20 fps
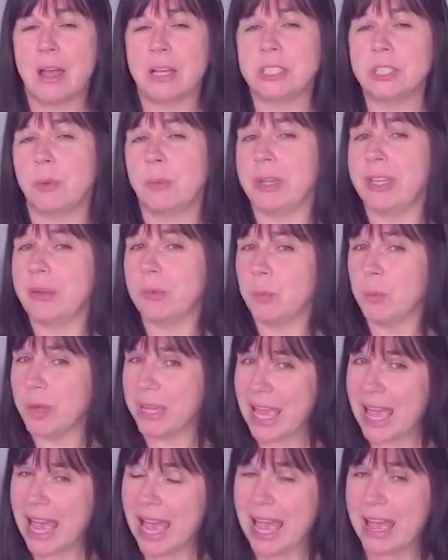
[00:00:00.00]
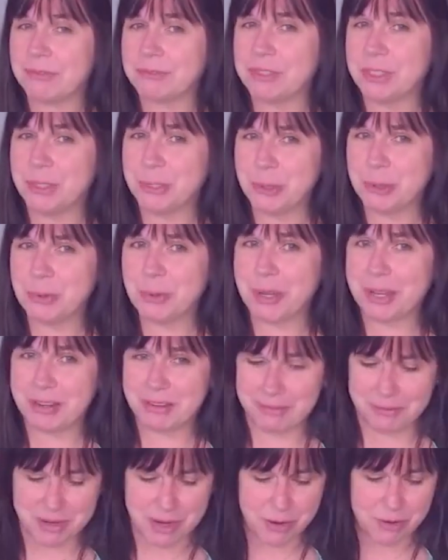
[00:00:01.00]
so we we have to do
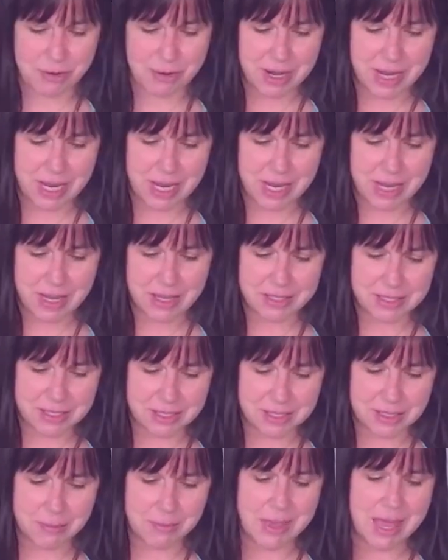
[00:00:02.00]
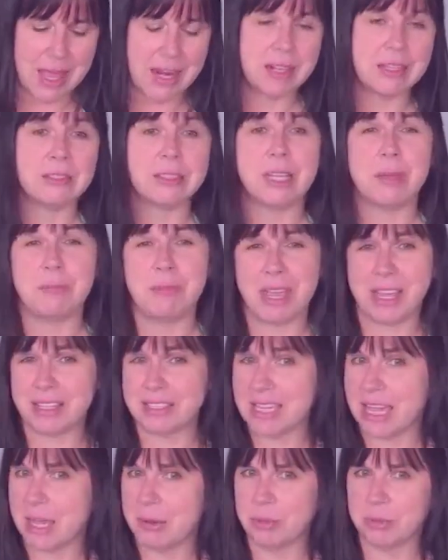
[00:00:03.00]
it very systematically,
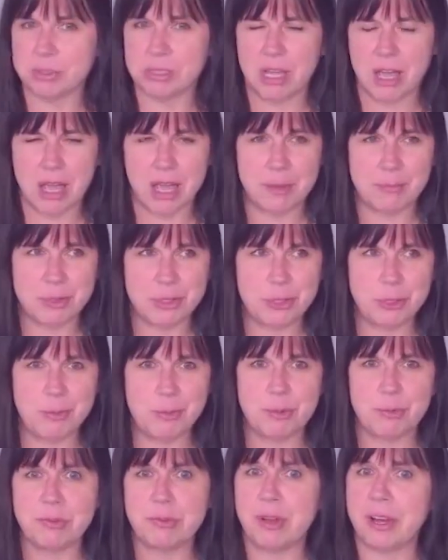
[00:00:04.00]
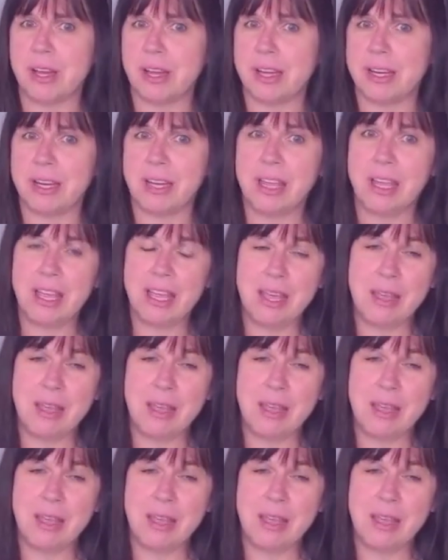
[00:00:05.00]
make table time super fun,